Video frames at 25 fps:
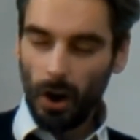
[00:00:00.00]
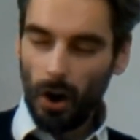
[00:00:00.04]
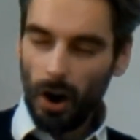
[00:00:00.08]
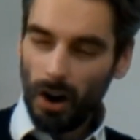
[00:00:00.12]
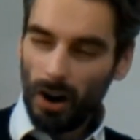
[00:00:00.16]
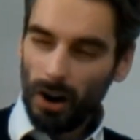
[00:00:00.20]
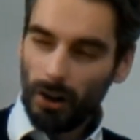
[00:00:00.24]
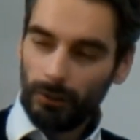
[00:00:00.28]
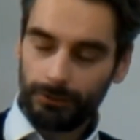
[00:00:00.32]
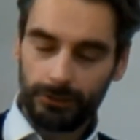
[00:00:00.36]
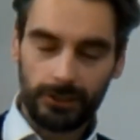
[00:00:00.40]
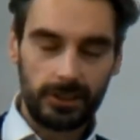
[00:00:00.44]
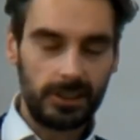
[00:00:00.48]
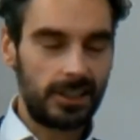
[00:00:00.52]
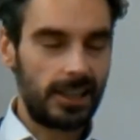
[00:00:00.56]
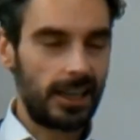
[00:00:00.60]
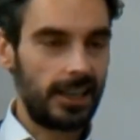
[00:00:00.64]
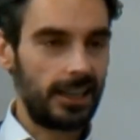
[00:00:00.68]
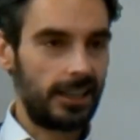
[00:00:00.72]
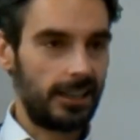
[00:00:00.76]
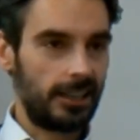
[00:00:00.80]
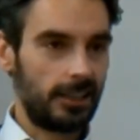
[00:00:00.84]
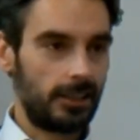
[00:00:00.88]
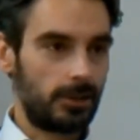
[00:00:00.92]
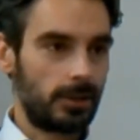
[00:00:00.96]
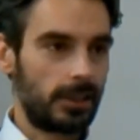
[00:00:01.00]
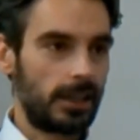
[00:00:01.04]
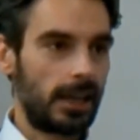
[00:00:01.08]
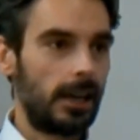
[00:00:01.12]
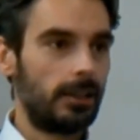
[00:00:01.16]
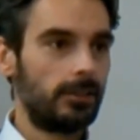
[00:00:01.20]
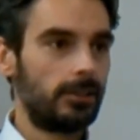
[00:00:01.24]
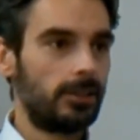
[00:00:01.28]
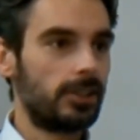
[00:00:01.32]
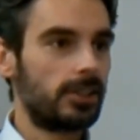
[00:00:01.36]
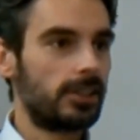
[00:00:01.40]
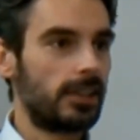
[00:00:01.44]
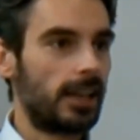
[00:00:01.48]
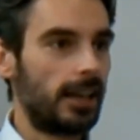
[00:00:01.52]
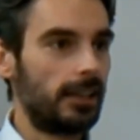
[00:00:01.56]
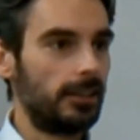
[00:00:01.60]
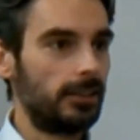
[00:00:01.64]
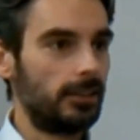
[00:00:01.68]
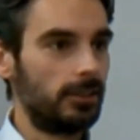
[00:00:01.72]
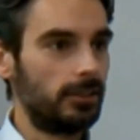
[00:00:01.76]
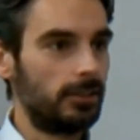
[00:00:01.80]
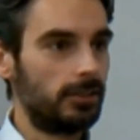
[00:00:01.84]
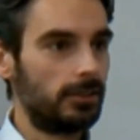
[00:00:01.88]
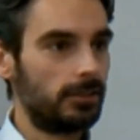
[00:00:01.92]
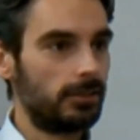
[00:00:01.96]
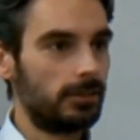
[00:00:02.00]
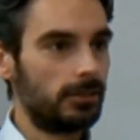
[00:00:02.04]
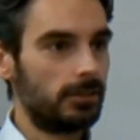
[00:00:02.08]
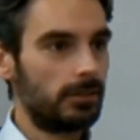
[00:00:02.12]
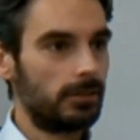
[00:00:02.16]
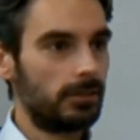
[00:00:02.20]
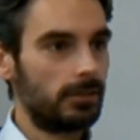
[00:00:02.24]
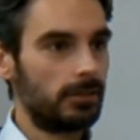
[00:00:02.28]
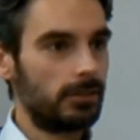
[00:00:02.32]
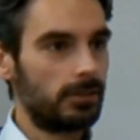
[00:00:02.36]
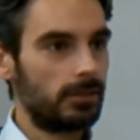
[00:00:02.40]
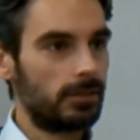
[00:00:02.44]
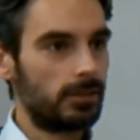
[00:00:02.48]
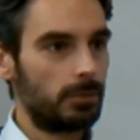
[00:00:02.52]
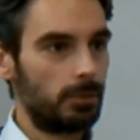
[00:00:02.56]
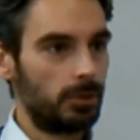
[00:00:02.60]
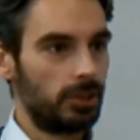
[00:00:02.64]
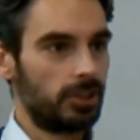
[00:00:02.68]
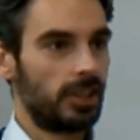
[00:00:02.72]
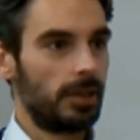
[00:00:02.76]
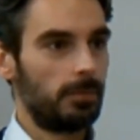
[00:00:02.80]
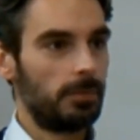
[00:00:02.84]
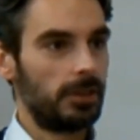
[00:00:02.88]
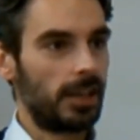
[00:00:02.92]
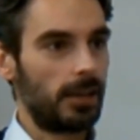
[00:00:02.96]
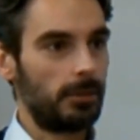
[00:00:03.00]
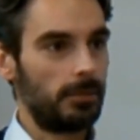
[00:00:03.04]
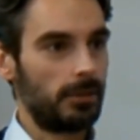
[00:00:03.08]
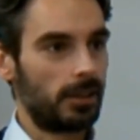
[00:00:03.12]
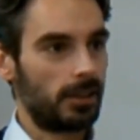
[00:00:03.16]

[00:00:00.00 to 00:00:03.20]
often taking into account the standard to which they become